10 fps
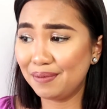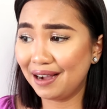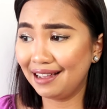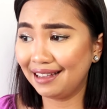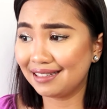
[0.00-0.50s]

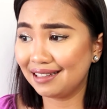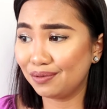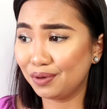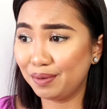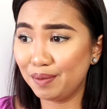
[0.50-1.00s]
but I guess
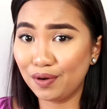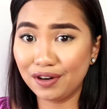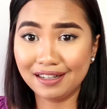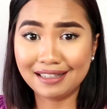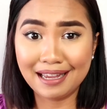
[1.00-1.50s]
it will be more
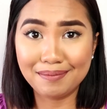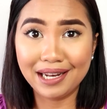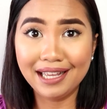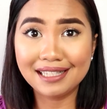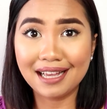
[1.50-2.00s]
than 10
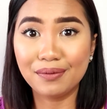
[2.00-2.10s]
minutes.